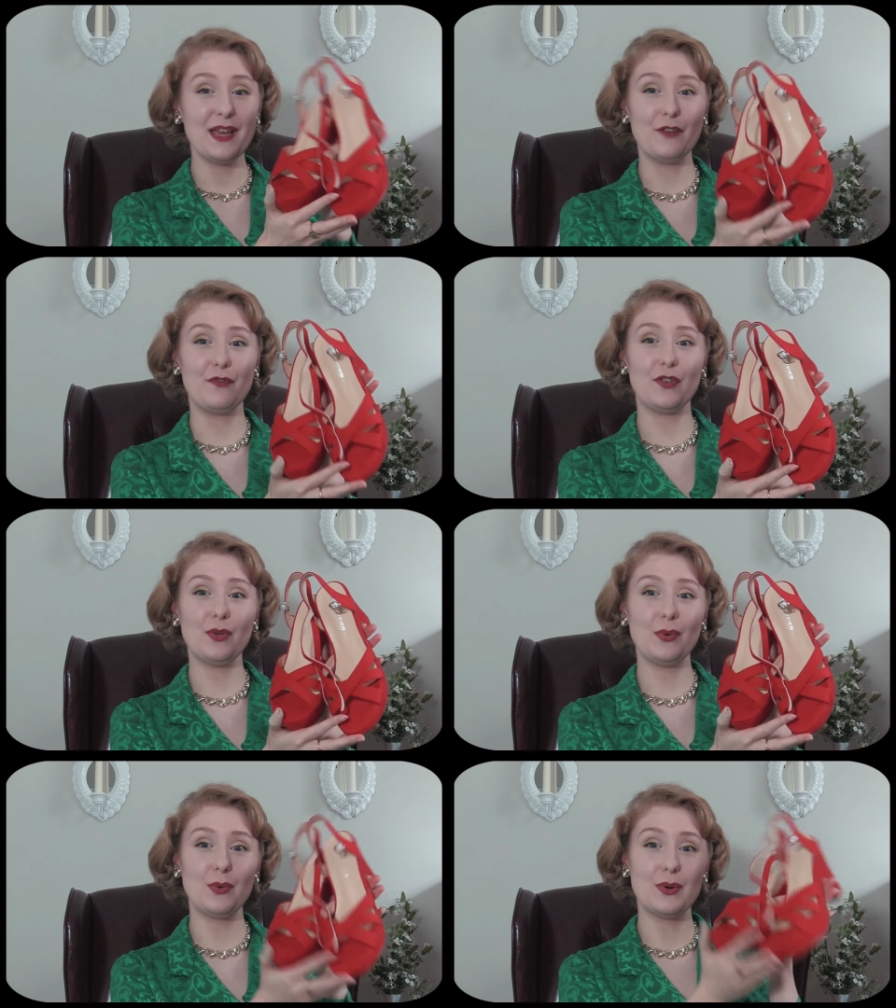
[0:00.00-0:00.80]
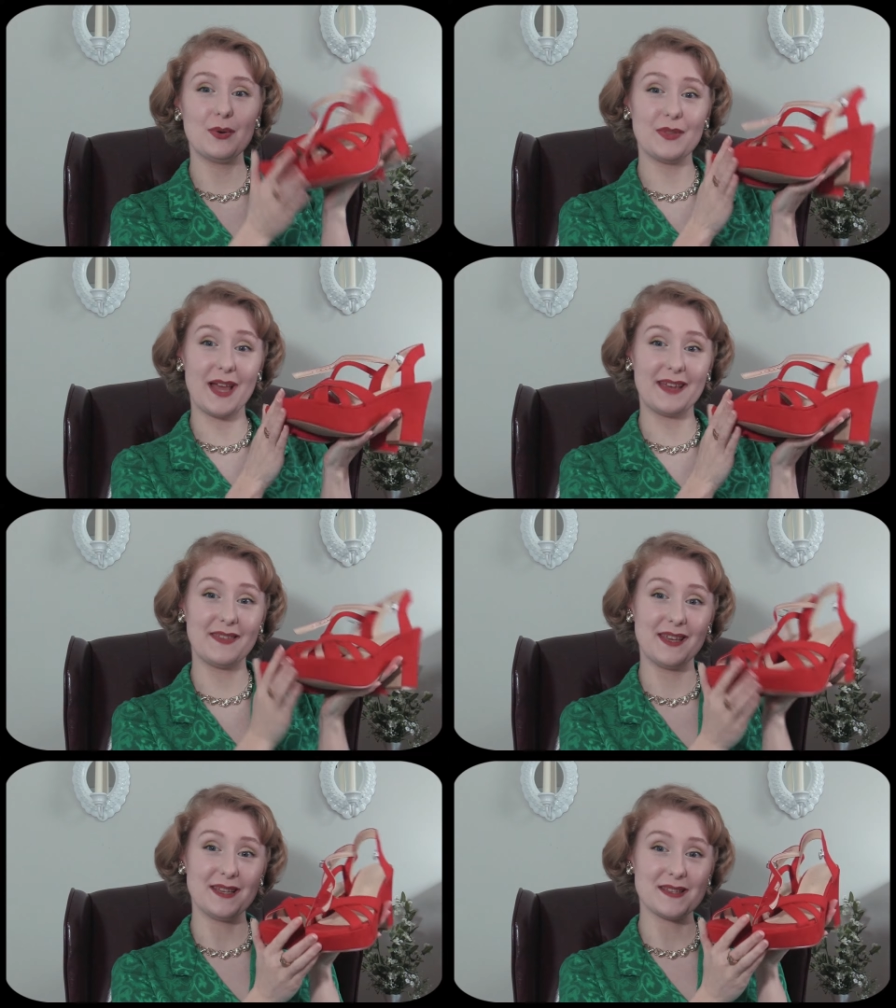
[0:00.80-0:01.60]
If you like
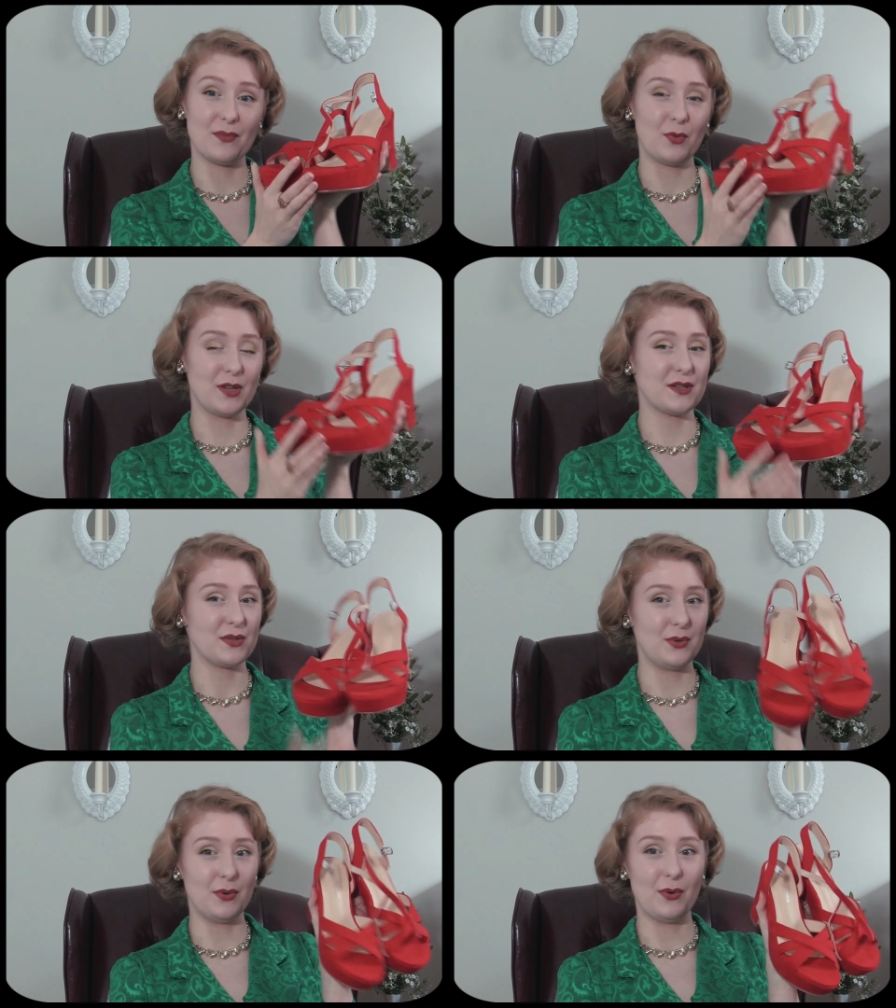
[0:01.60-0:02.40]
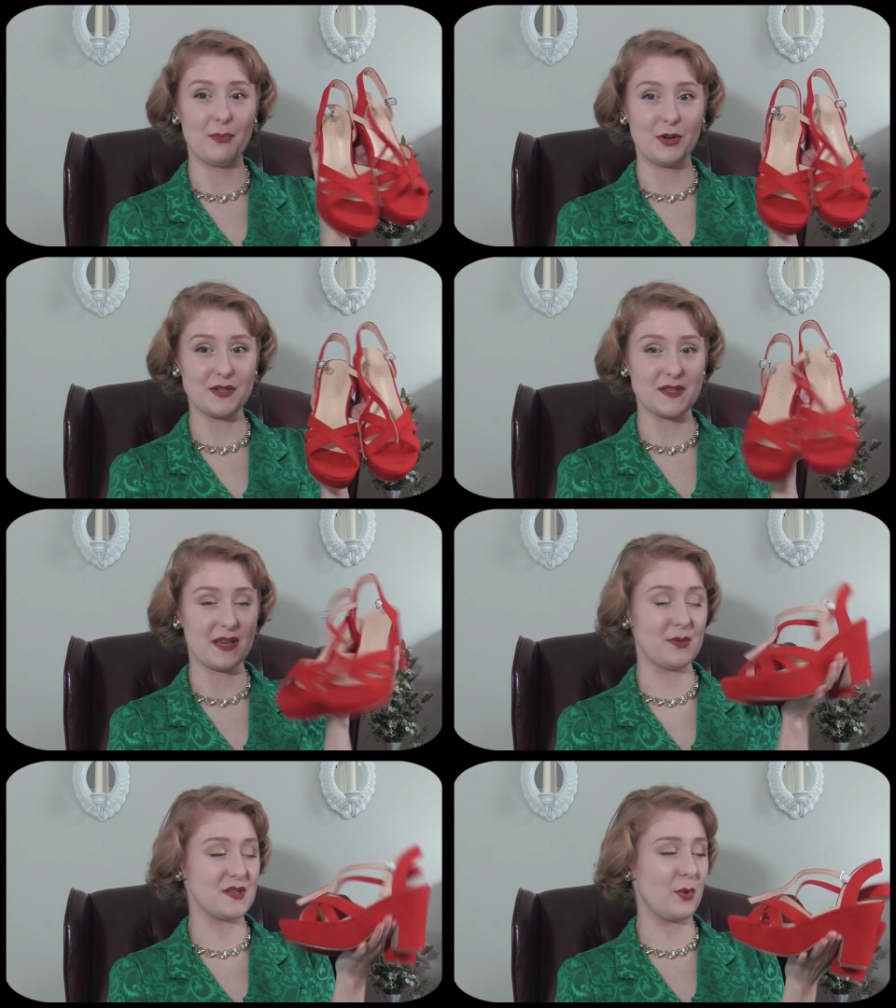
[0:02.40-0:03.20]
these and want to purchase
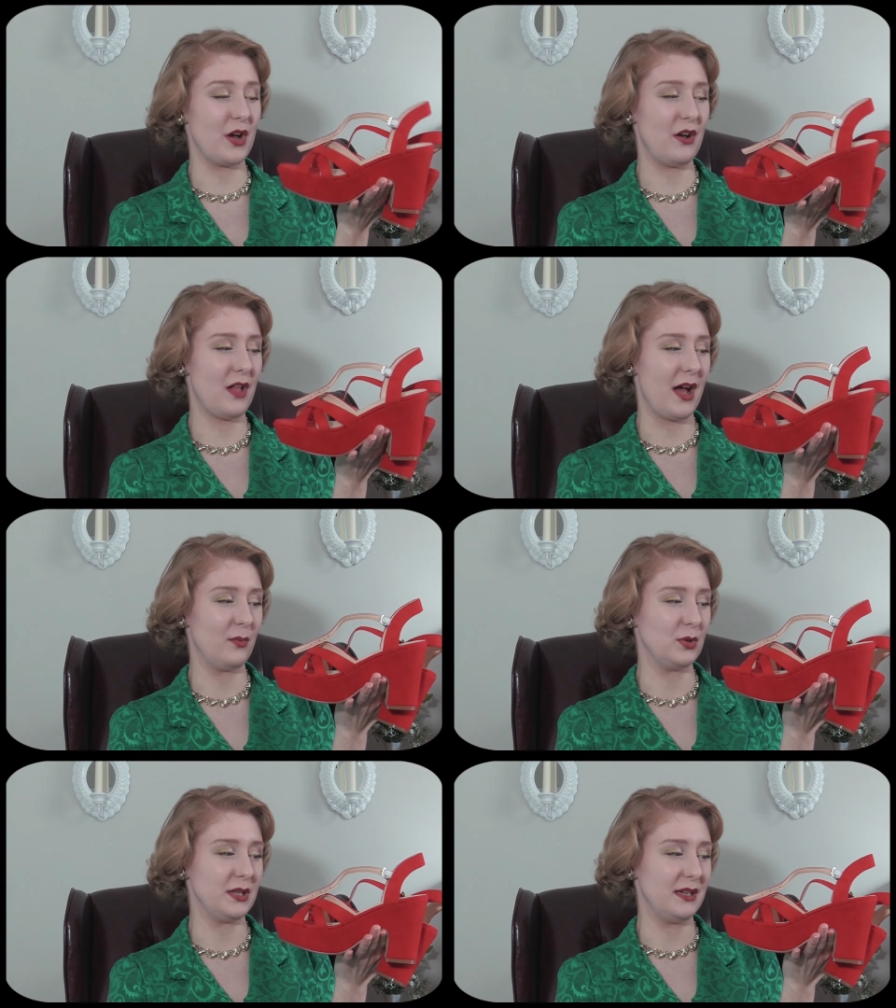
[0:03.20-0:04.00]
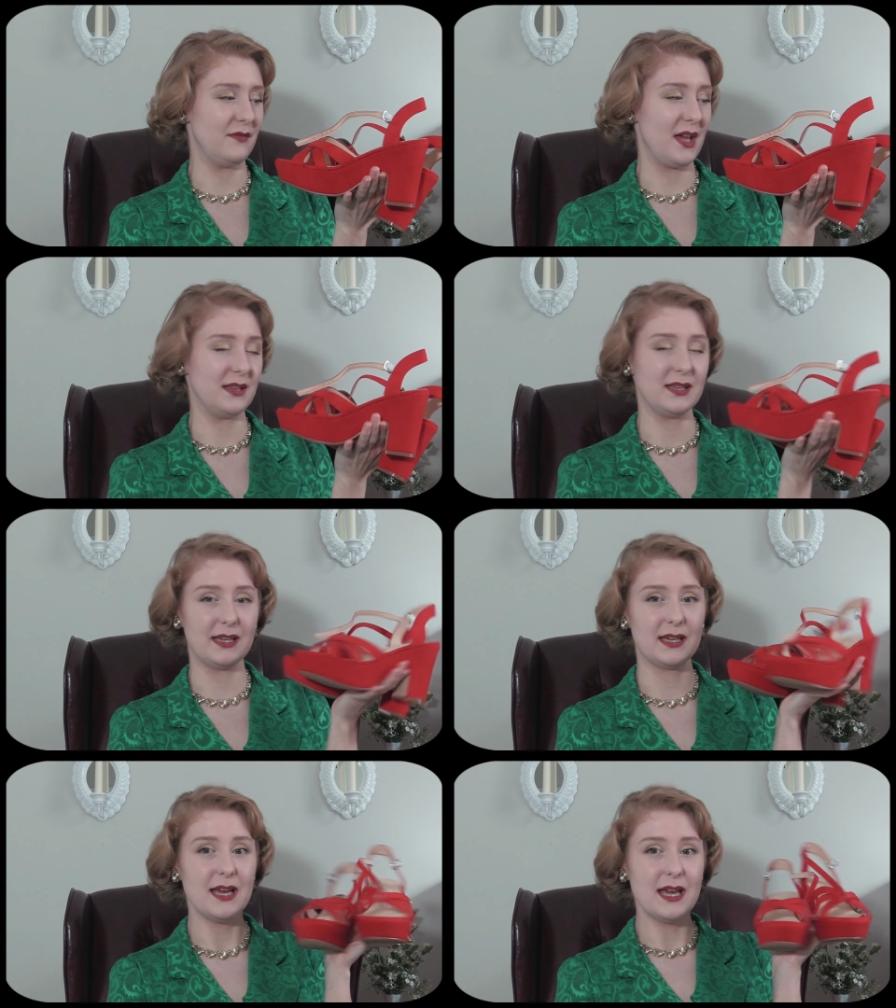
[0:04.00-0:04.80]
them as well, I will leave a
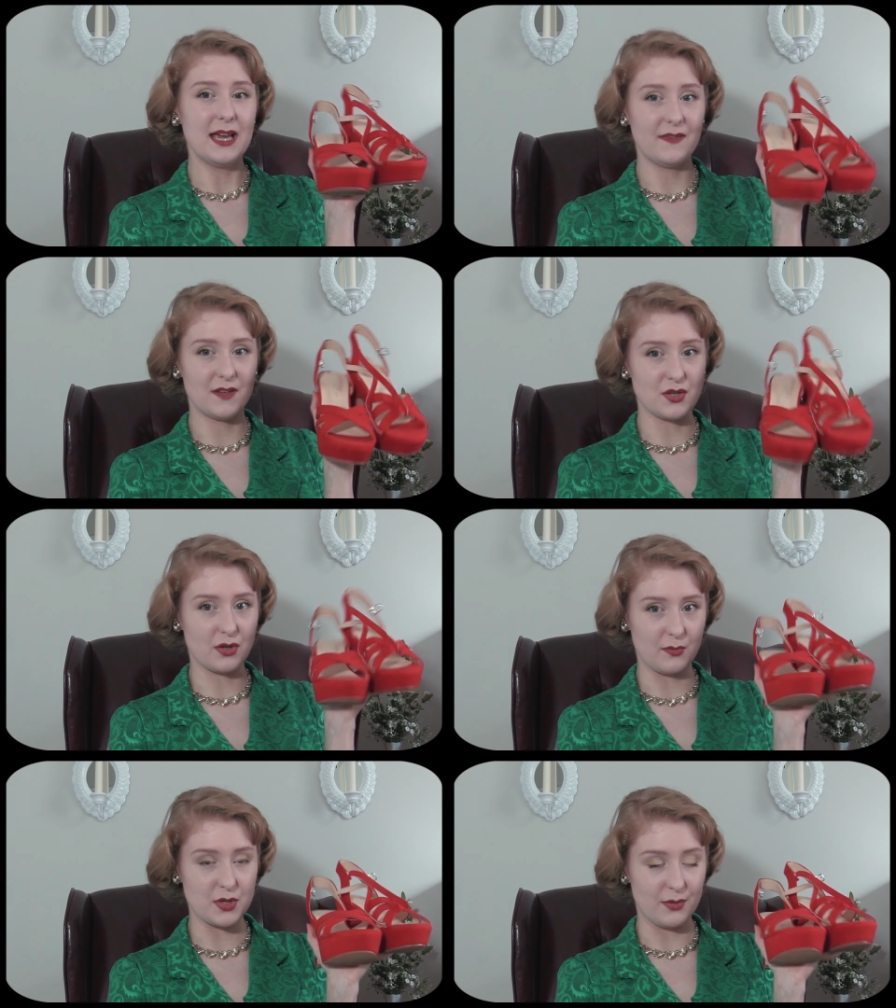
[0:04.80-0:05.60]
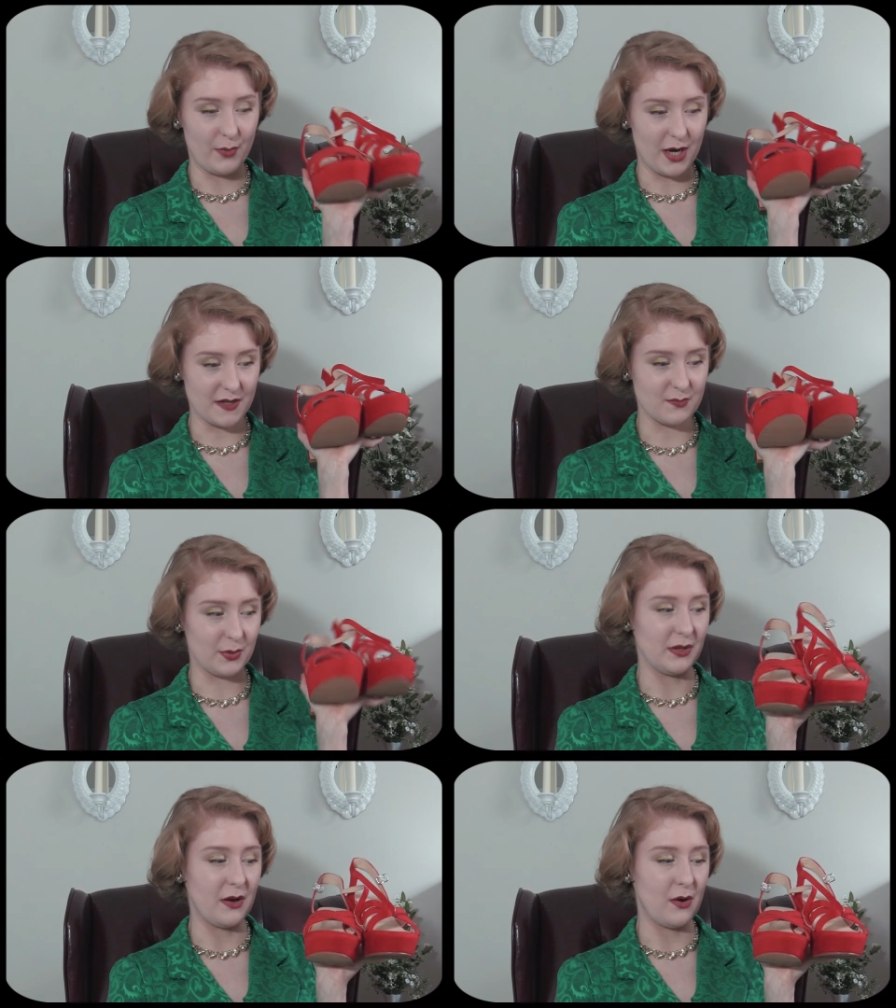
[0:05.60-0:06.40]
link in the description box
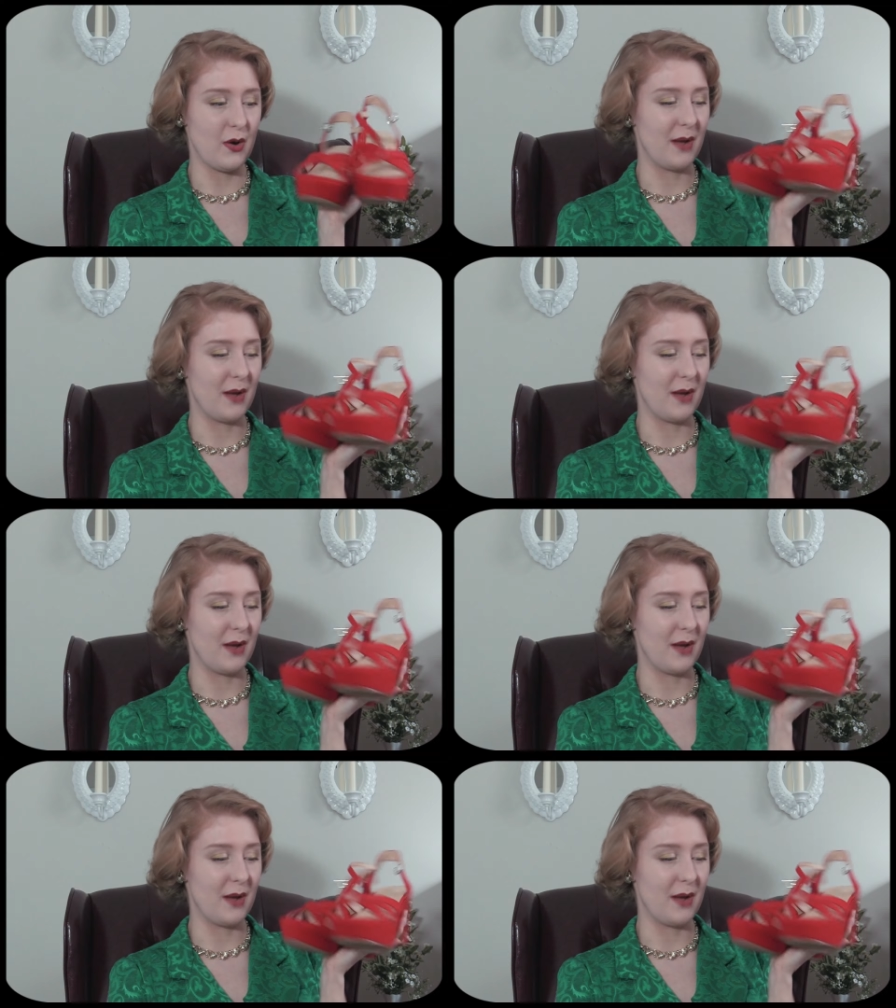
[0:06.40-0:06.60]
below.